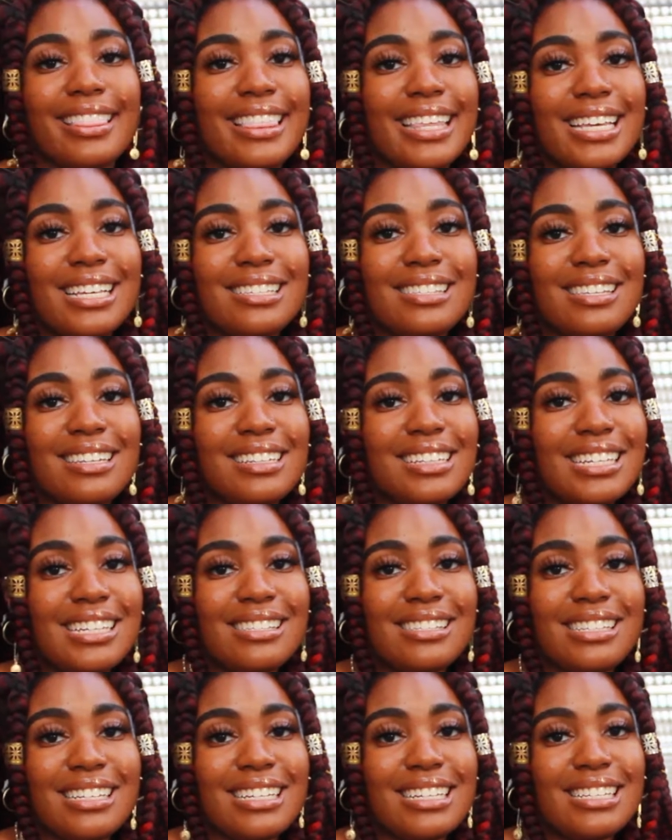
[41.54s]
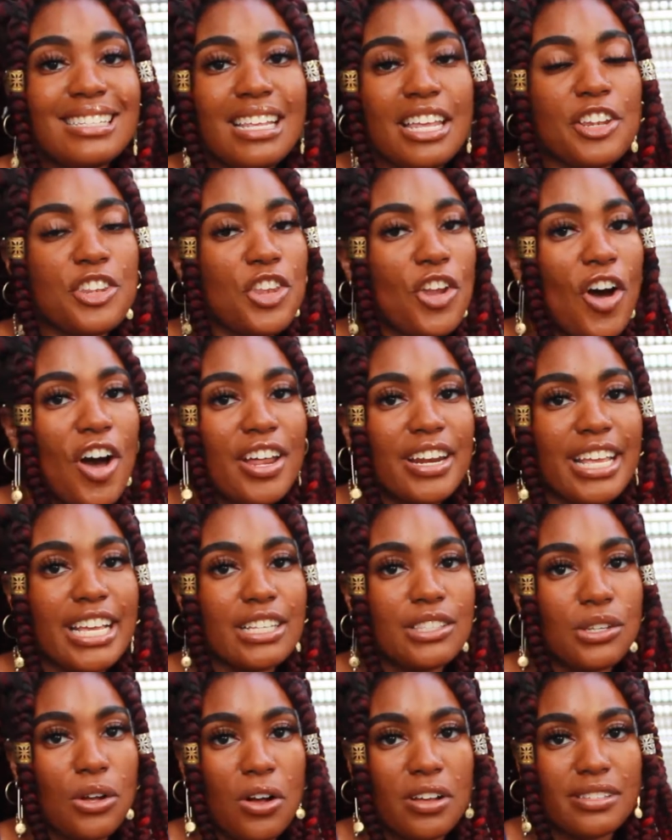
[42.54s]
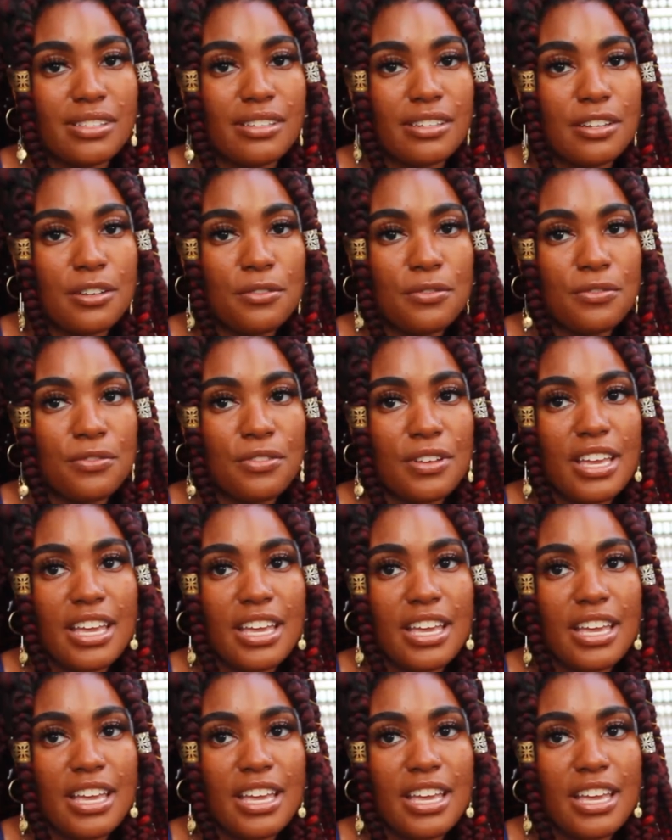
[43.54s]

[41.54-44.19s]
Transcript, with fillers: This list is not exhaustive.